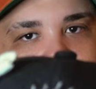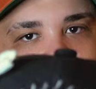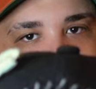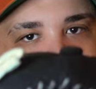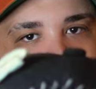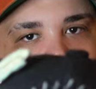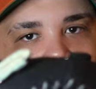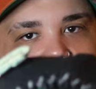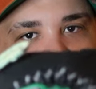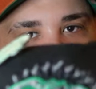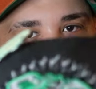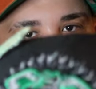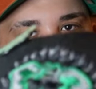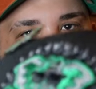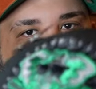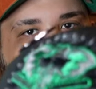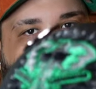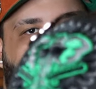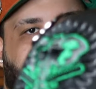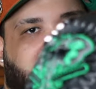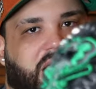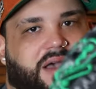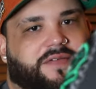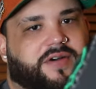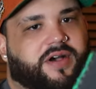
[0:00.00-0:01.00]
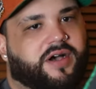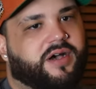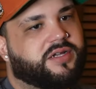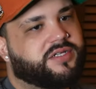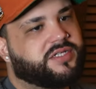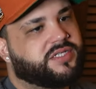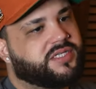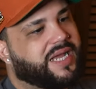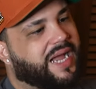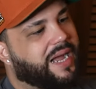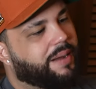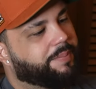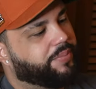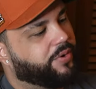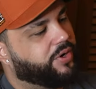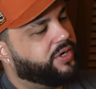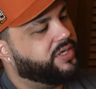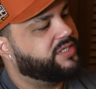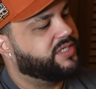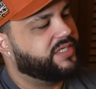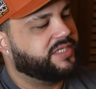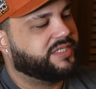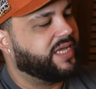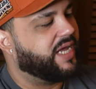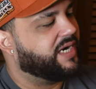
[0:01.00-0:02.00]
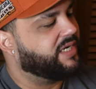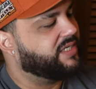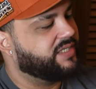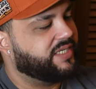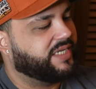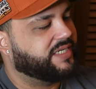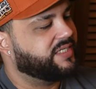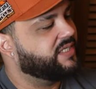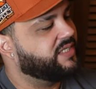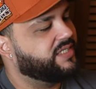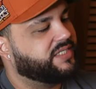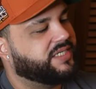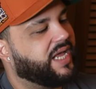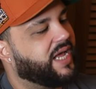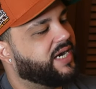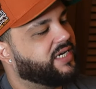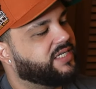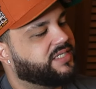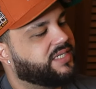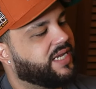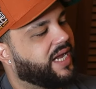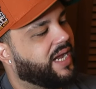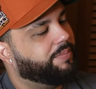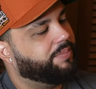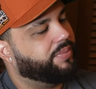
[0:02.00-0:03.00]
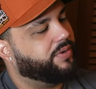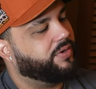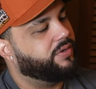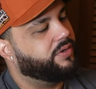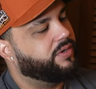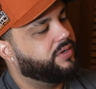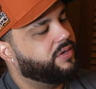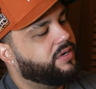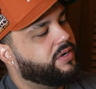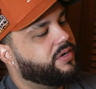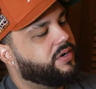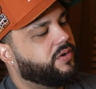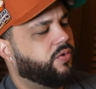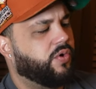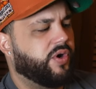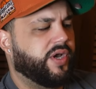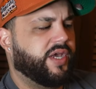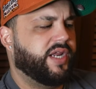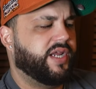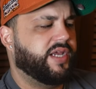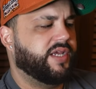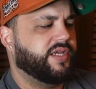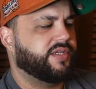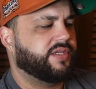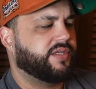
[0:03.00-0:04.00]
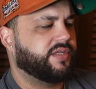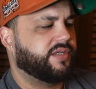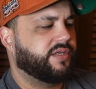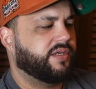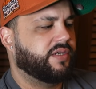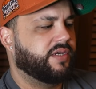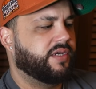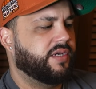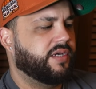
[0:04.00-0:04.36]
We have a stomper. This is not a stomper. Well, it is.